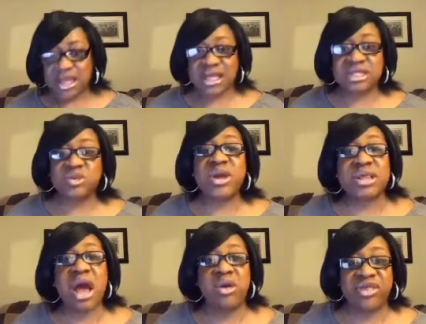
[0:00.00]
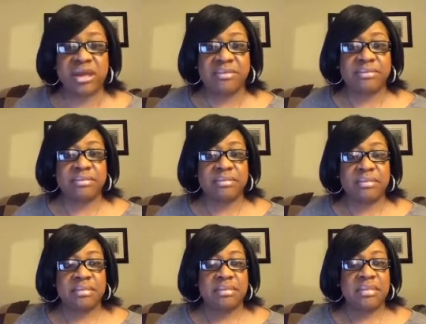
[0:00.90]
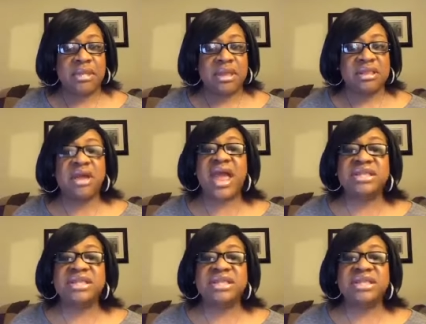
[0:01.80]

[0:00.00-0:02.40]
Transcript: Because we know them. They're